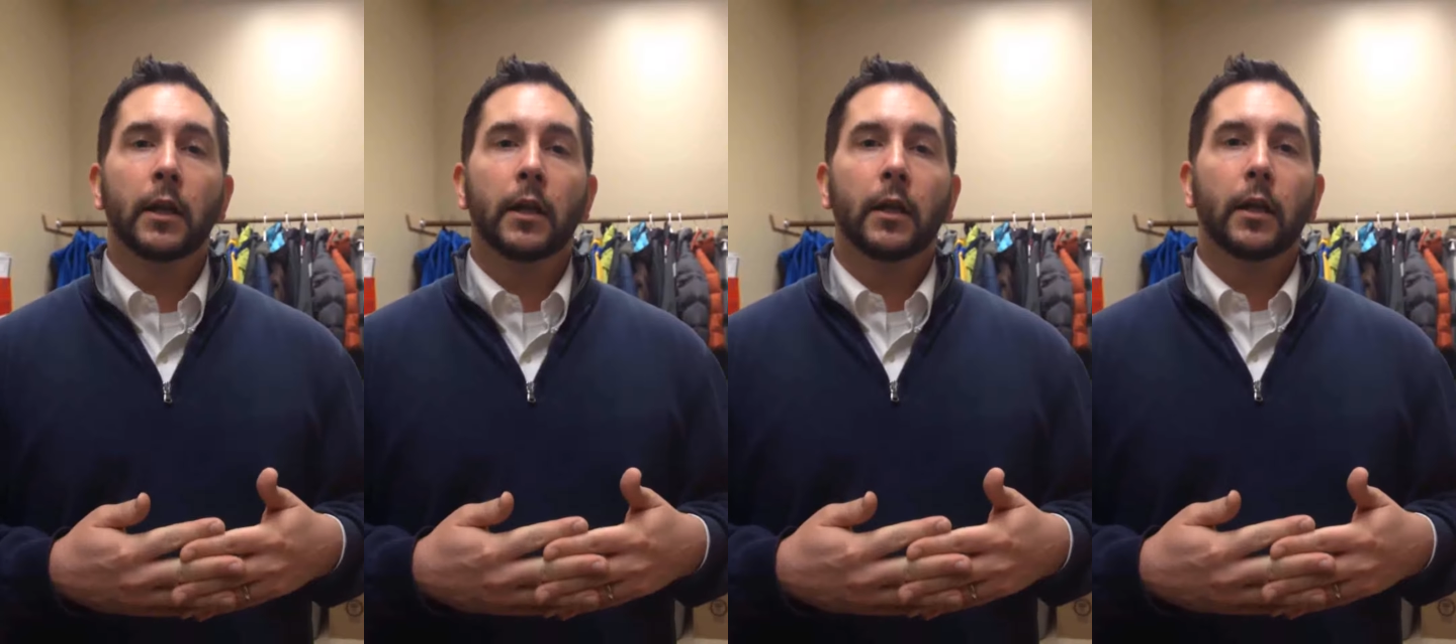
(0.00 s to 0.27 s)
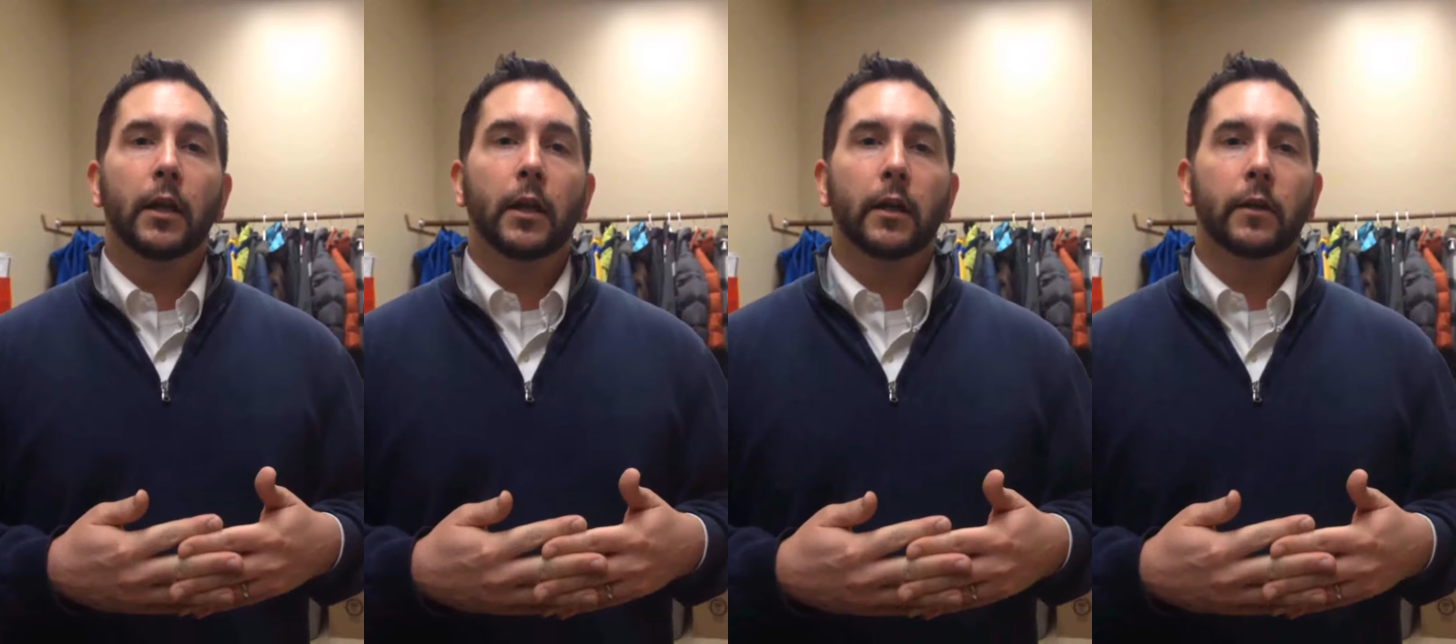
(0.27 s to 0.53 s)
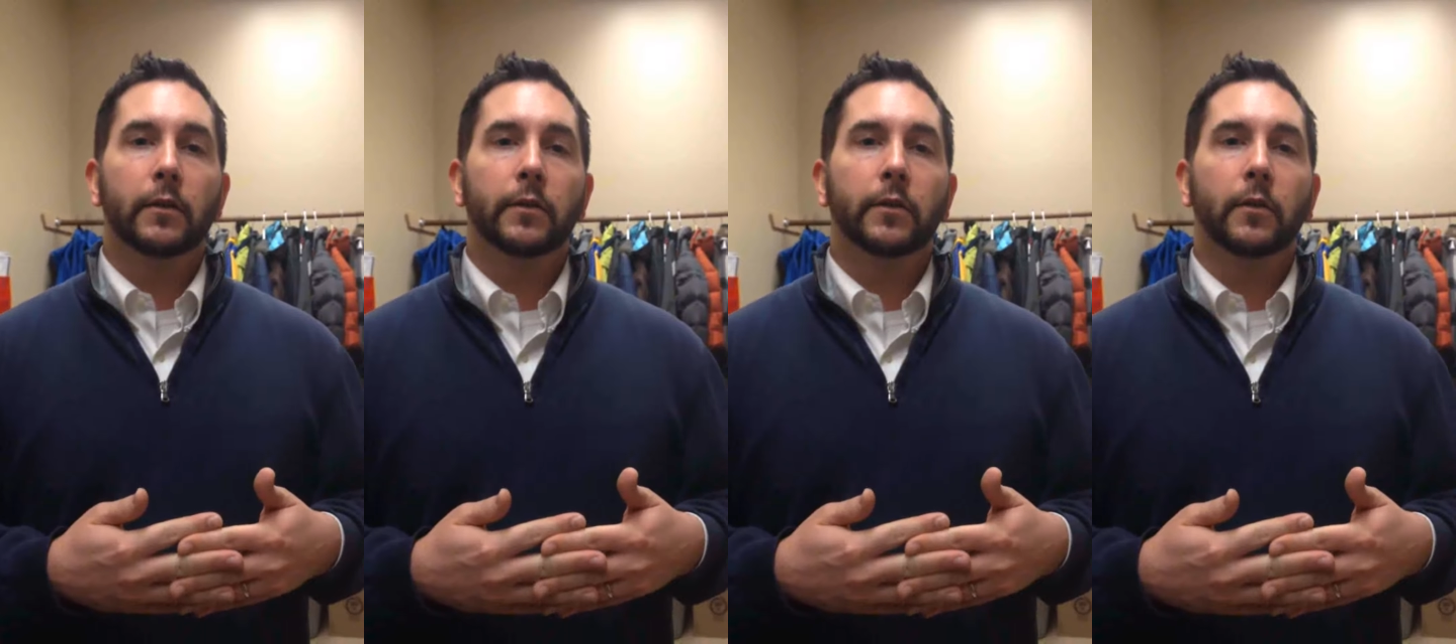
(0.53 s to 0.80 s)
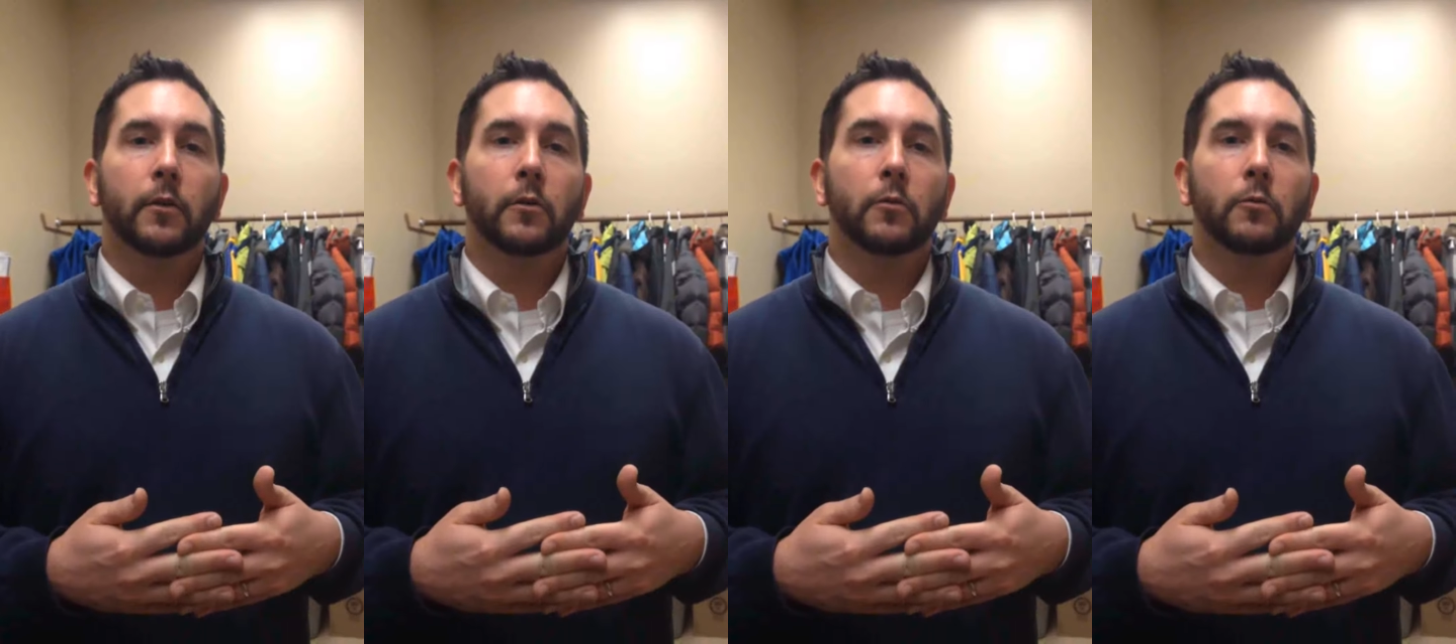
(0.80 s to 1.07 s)
And
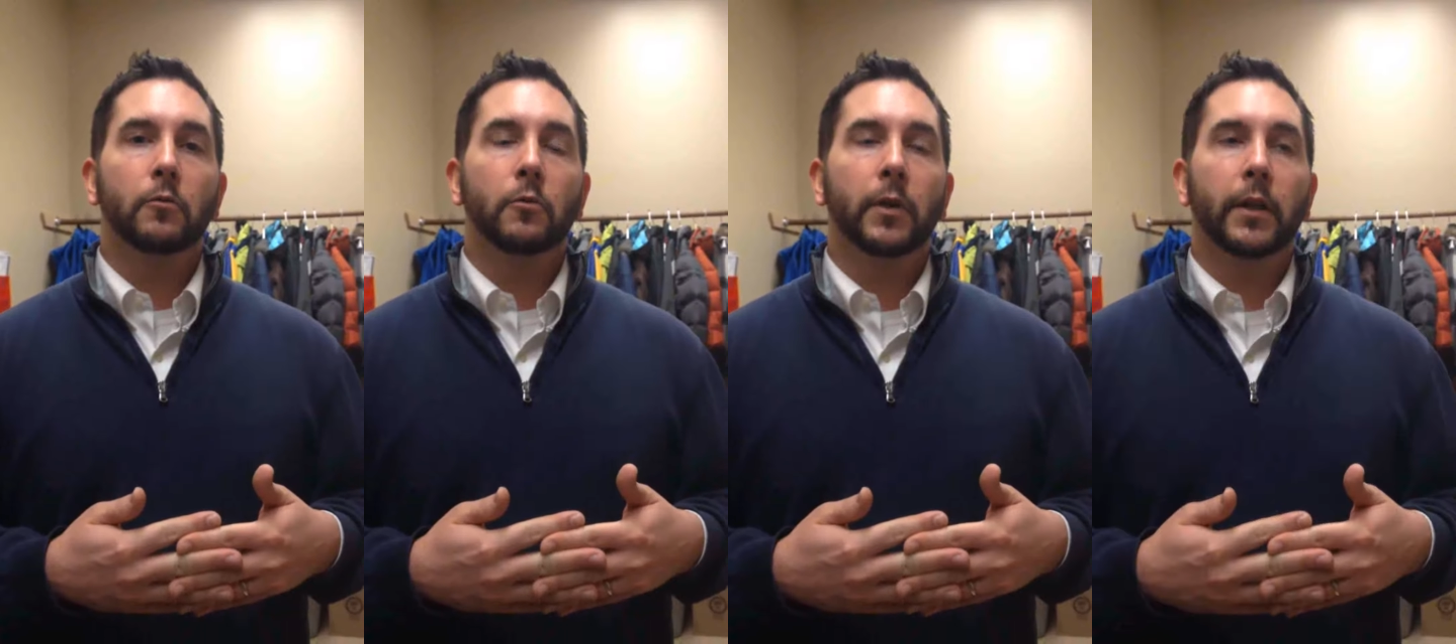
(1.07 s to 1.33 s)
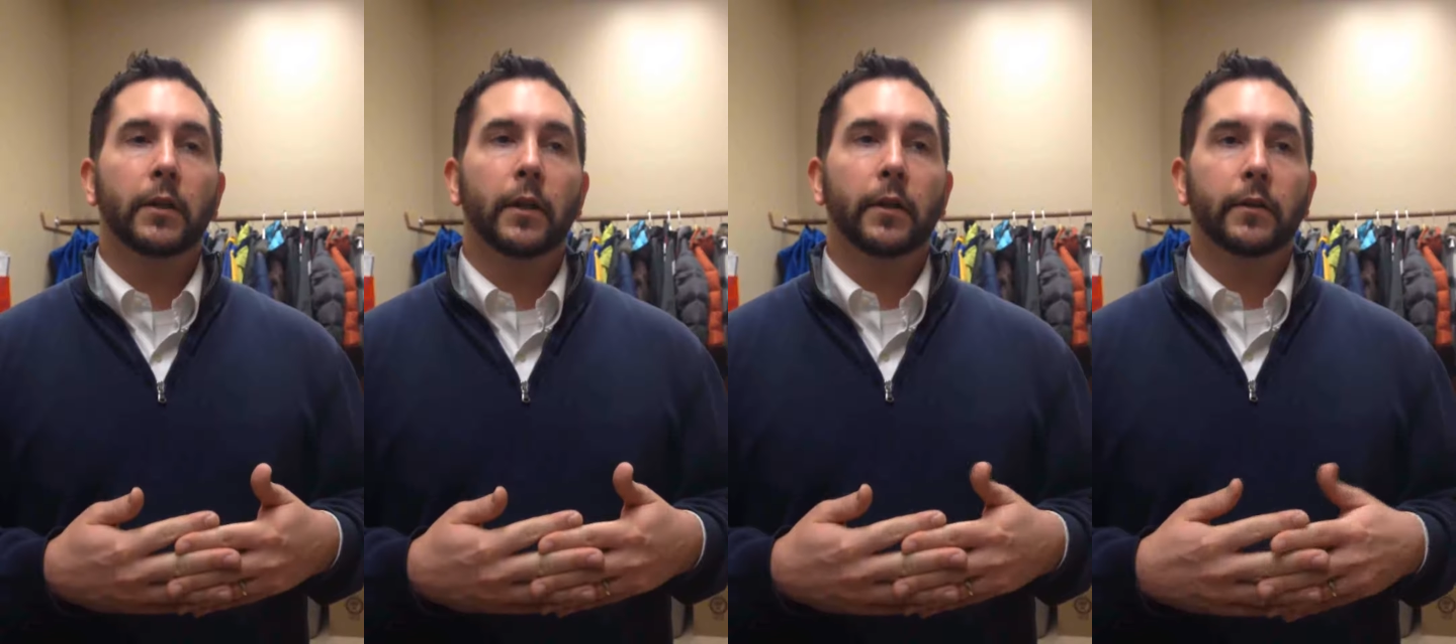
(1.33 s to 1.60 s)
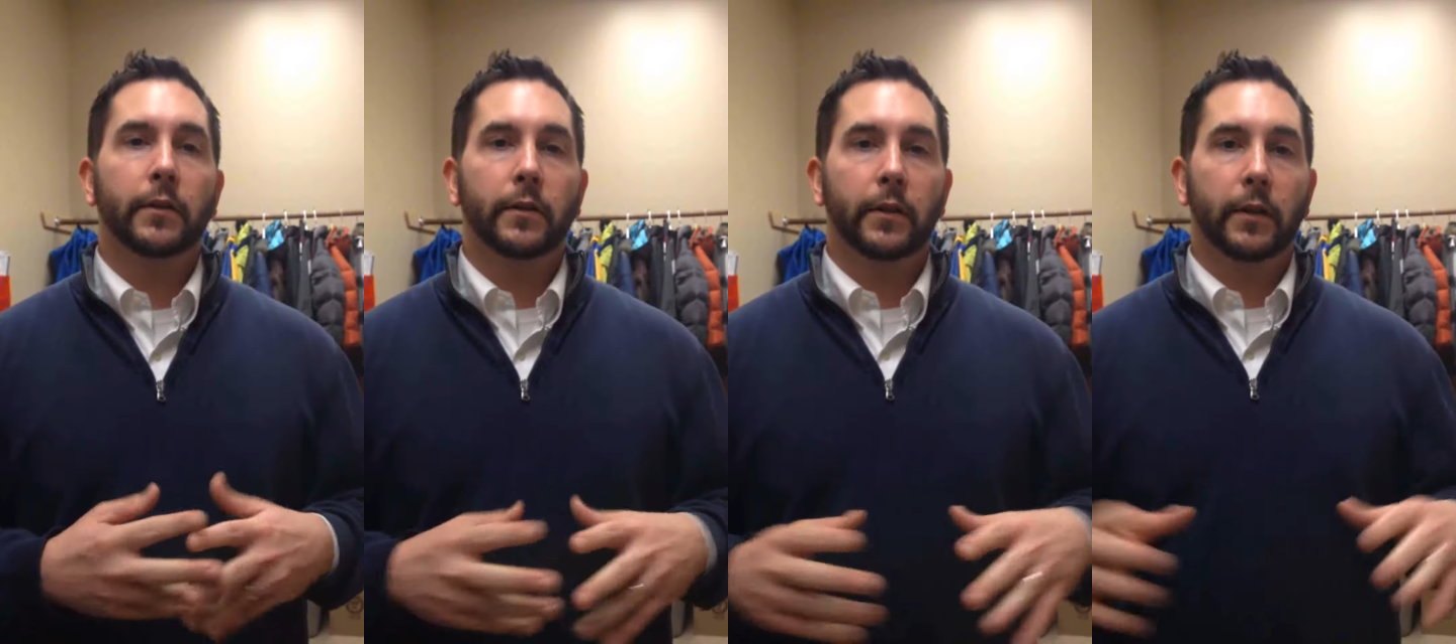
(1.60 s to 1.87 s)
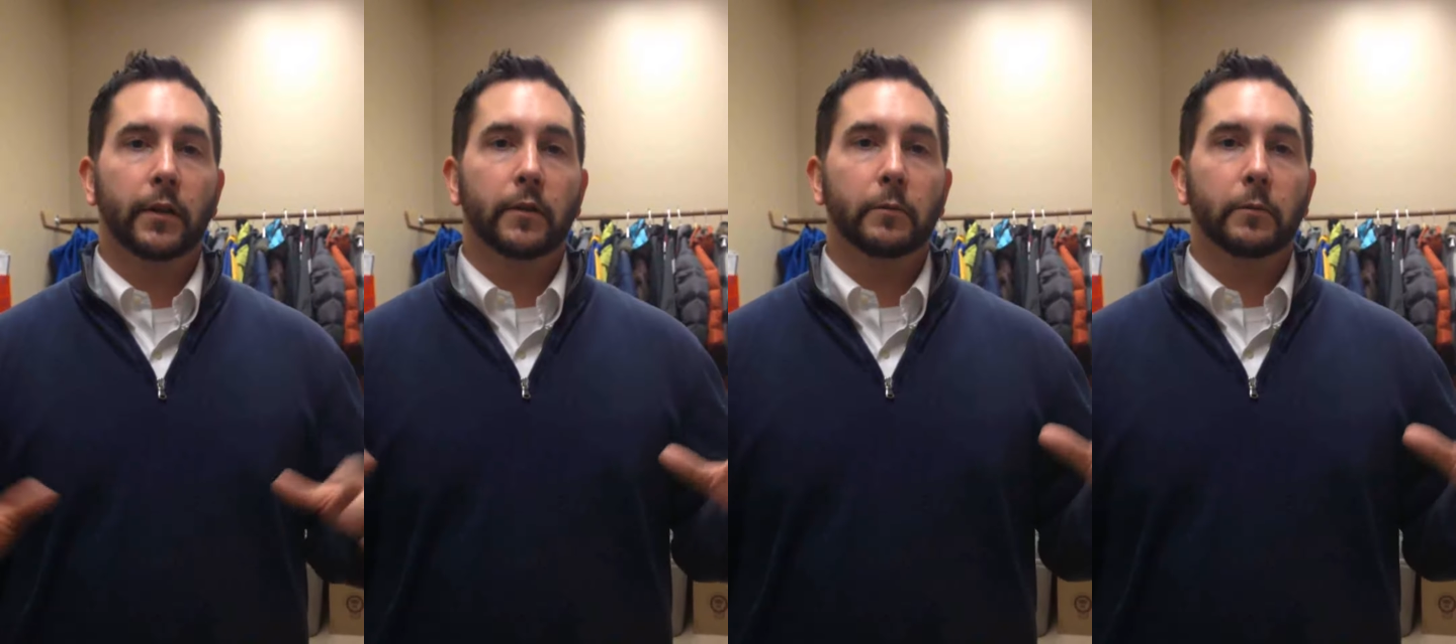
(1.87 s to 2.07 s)
so what it does is it gives